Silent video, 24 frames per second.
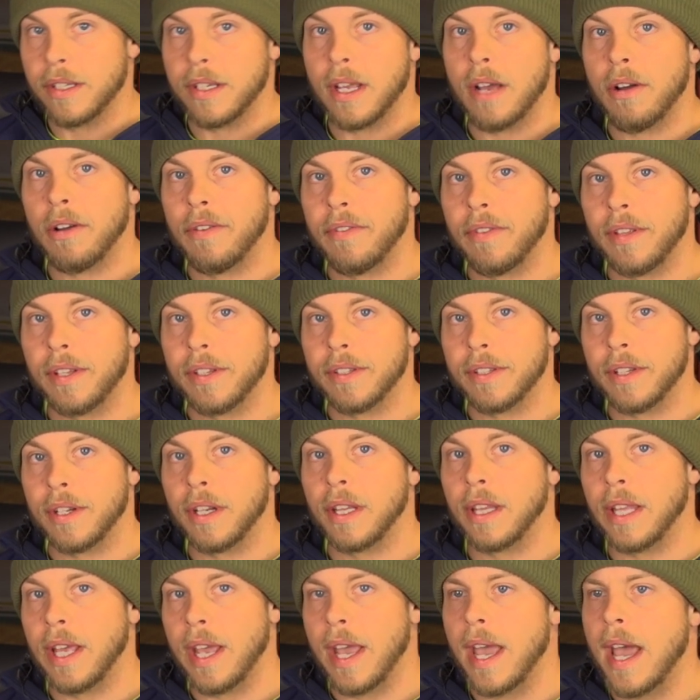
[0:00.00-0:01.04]
how everything's going to
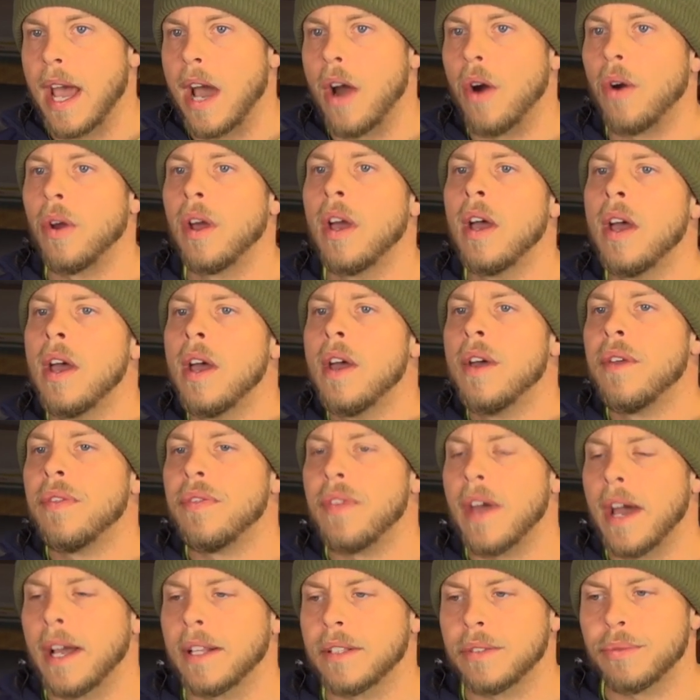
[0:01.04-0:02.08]
lay out,
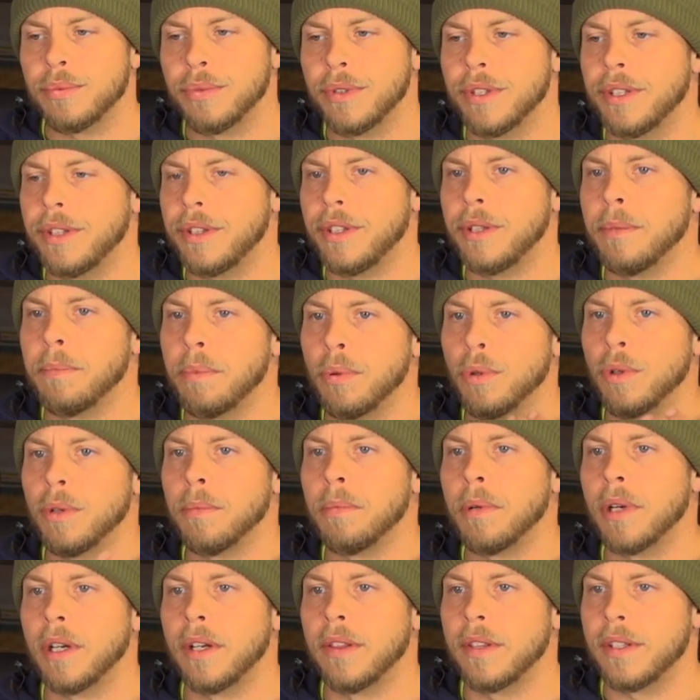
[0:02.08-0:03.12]
that's really the important
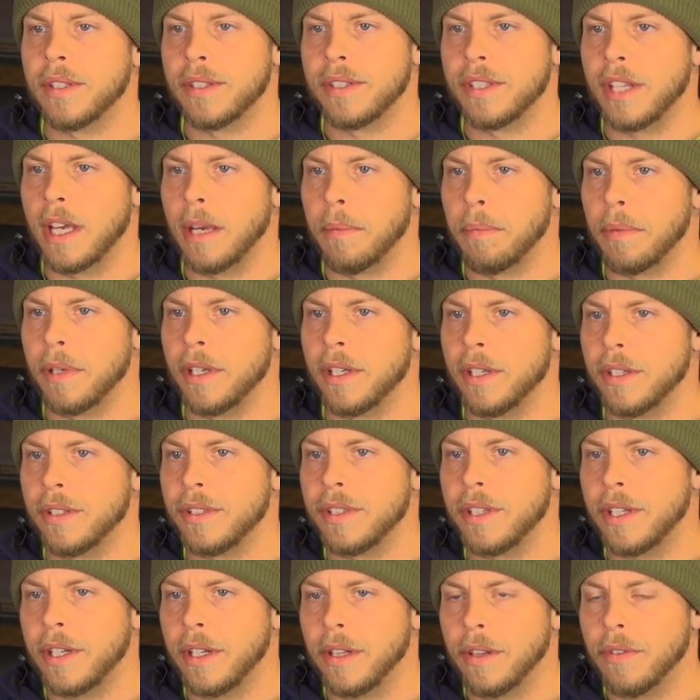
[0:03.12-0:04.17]
part of this step, is
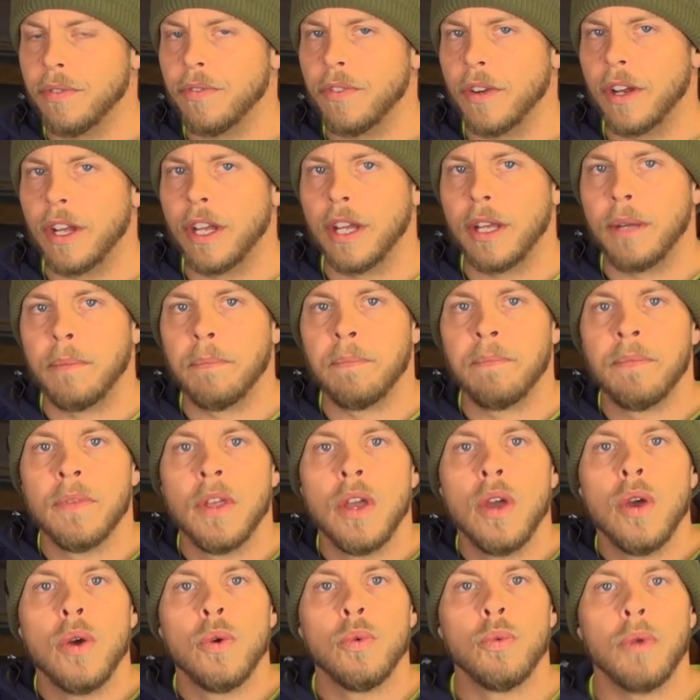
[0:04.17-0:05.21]
getting the frame
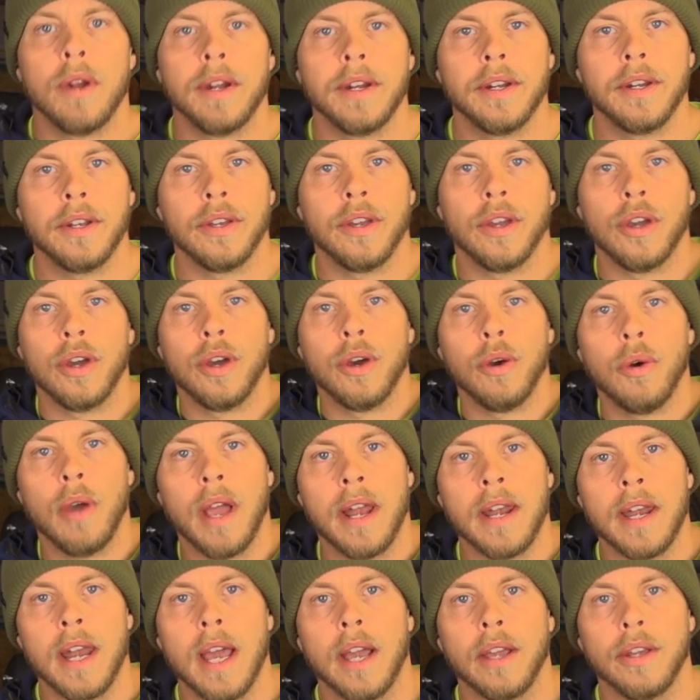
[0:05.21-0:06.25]
ready to go,
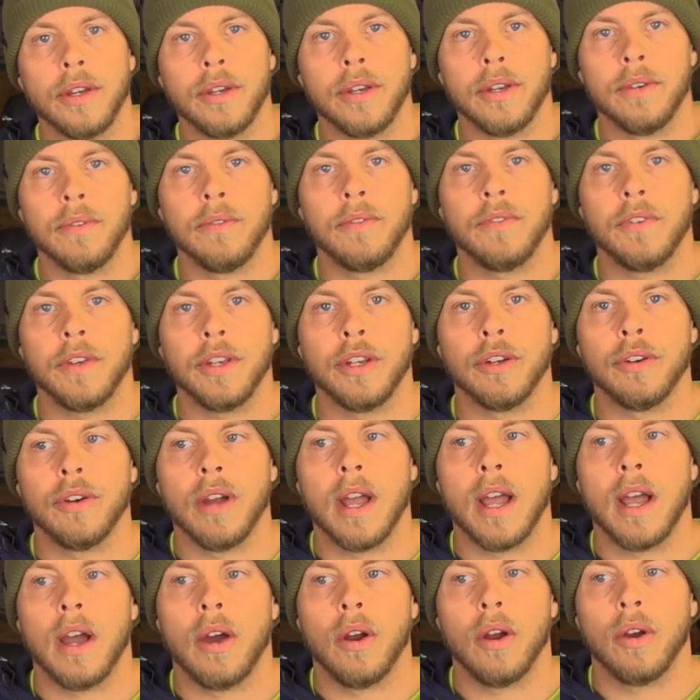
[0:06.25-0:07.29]
and now you can figure
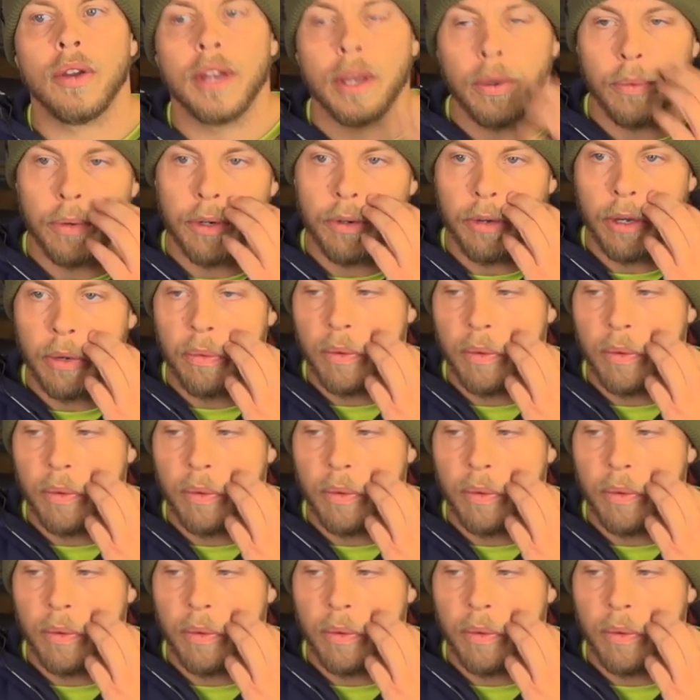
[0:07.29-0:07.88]
out, okay, where do I